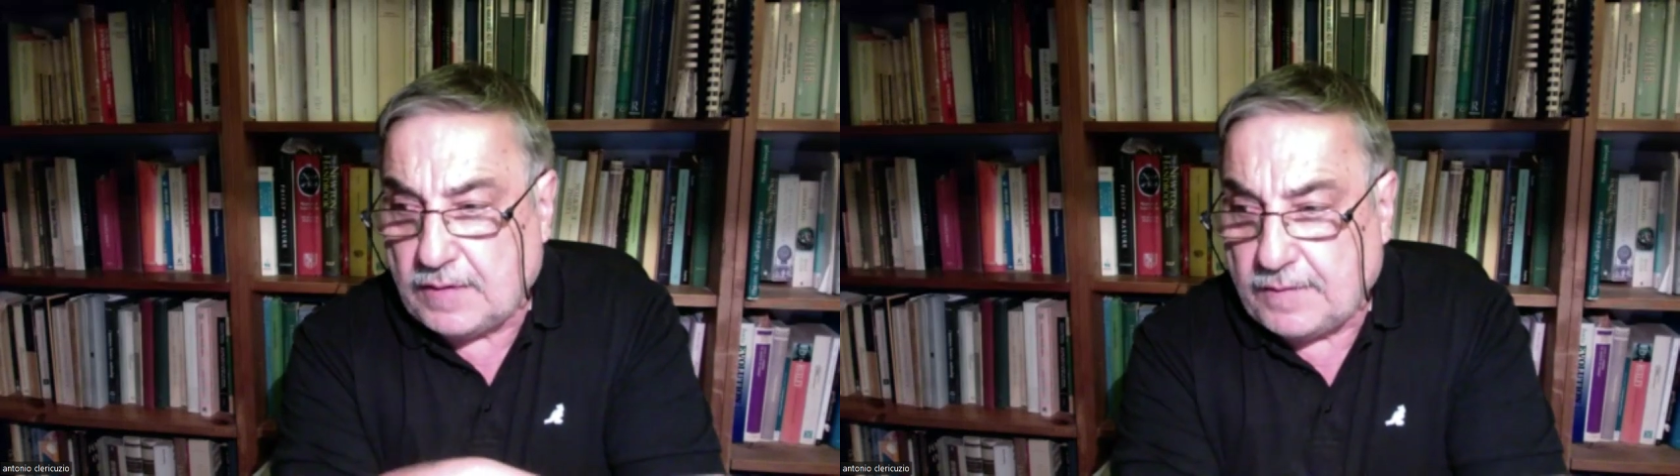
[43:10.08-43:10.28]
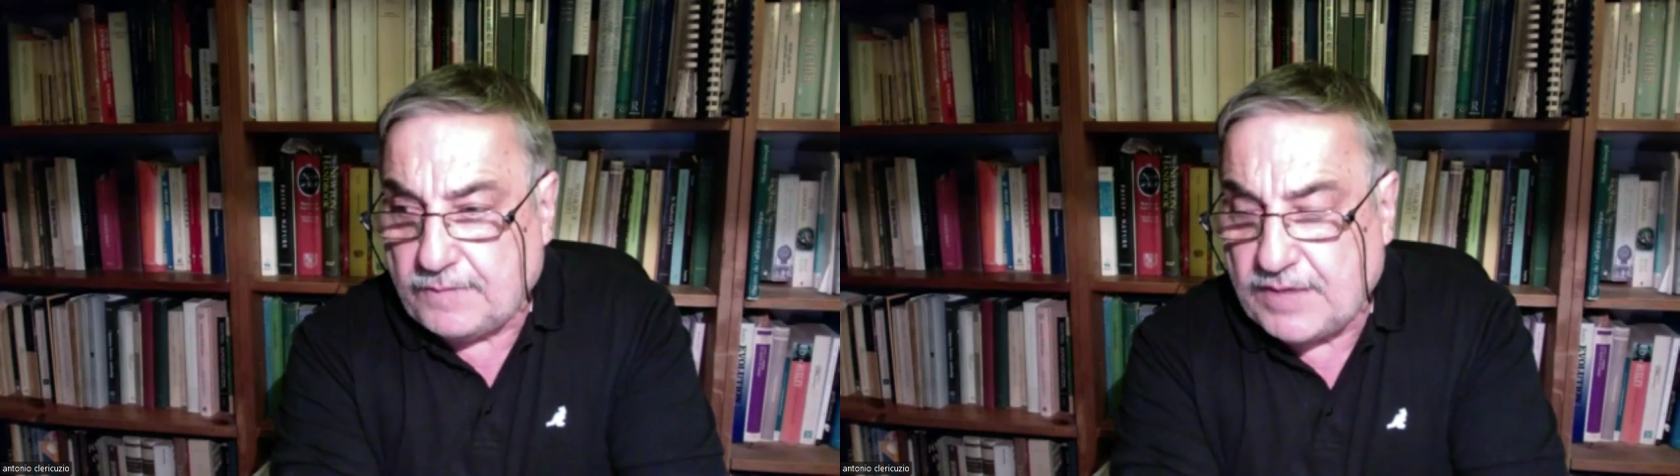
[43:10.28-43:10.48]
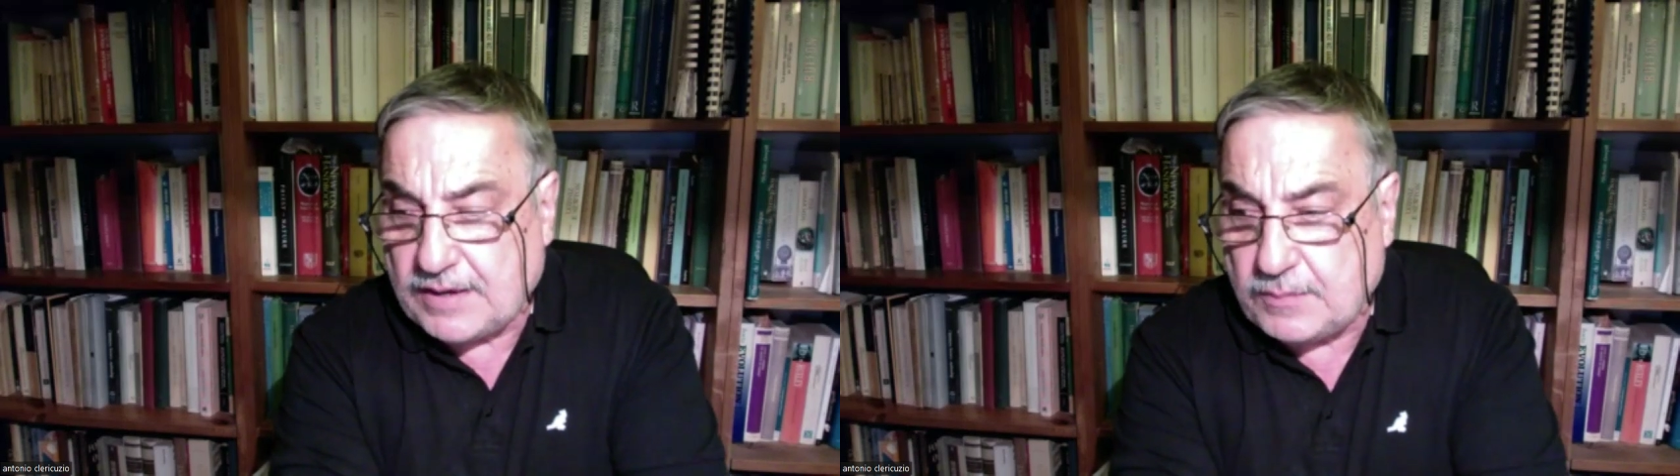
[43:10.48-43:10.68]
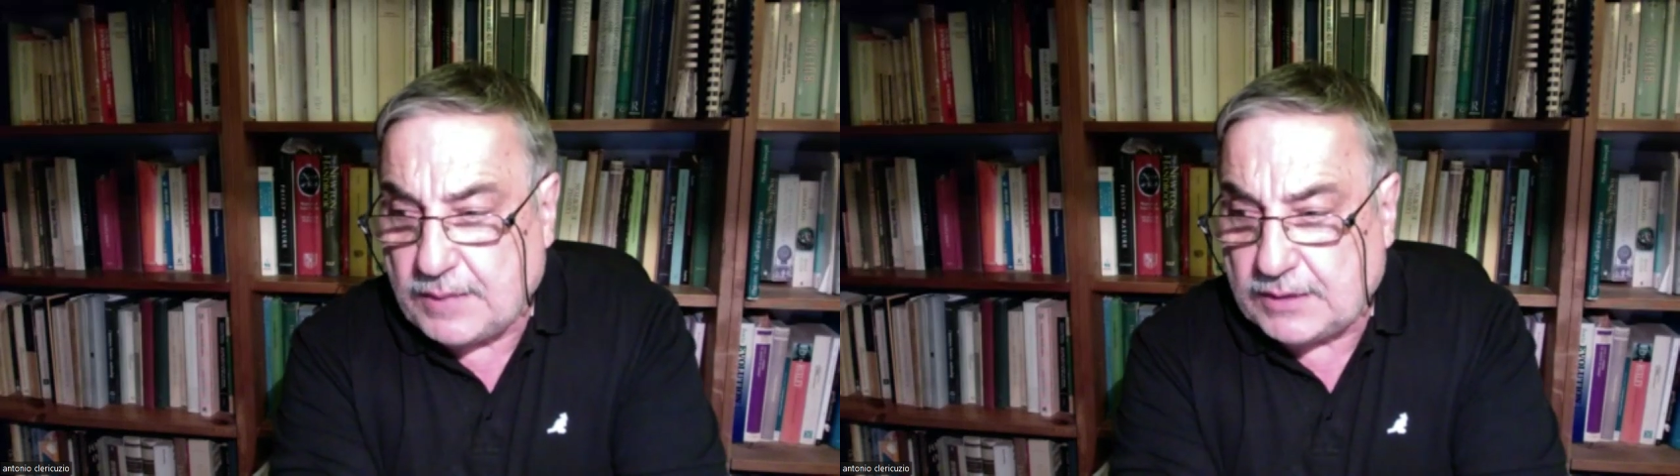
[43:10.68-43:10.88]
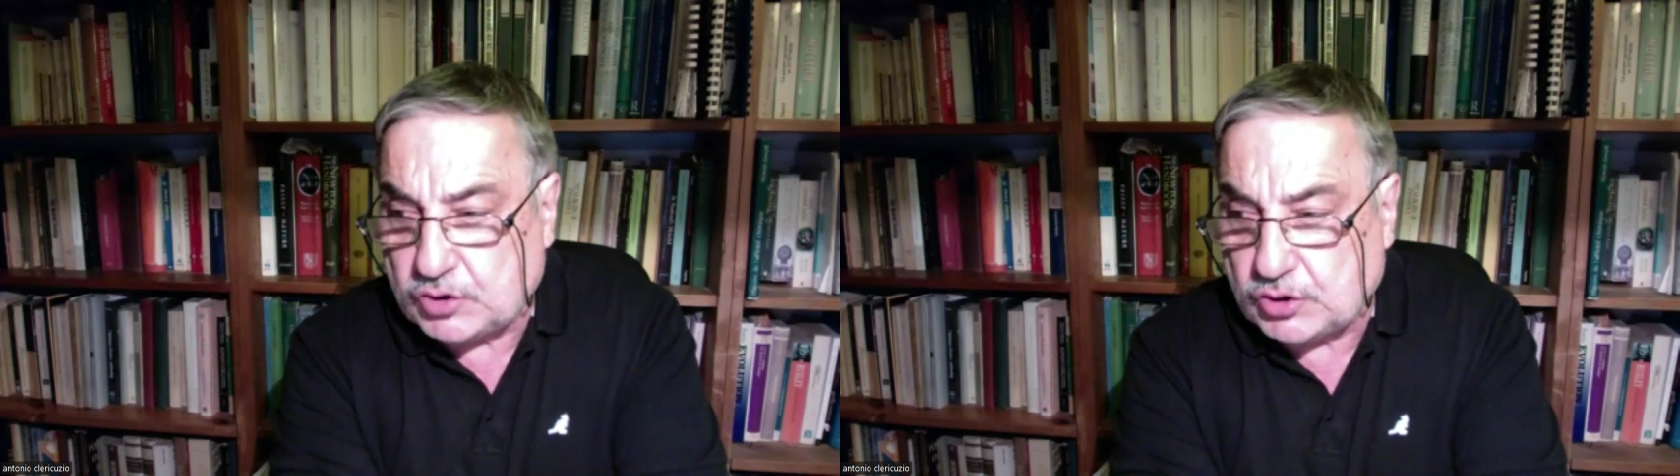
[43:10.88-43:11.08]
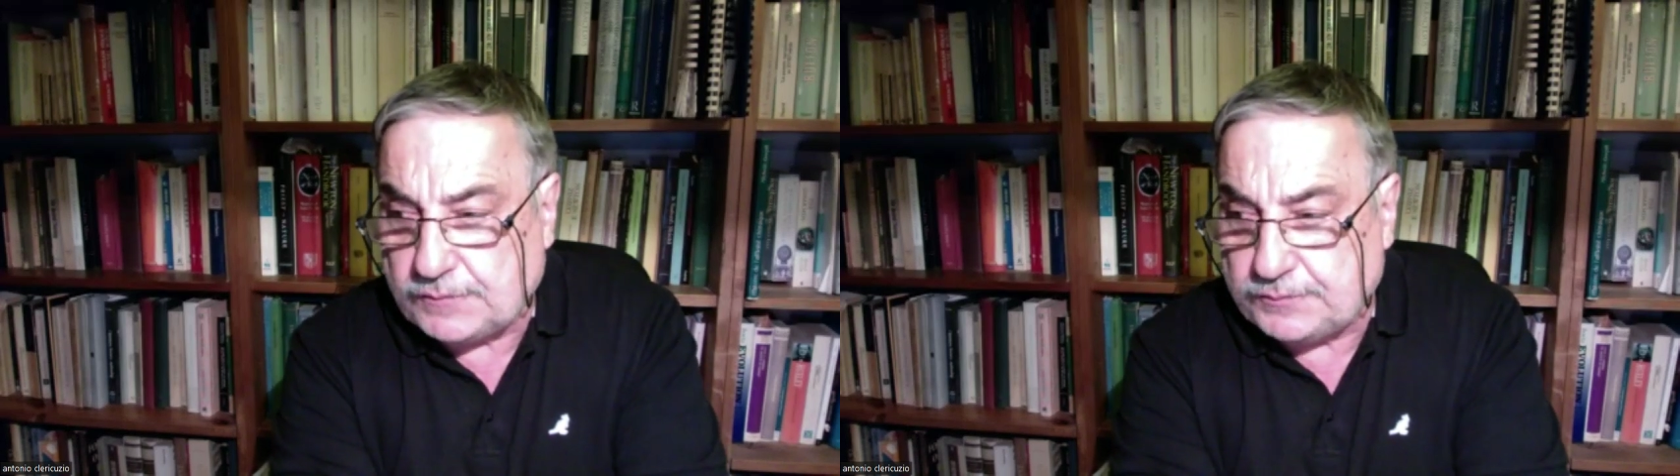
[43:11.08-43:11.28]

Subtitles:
very much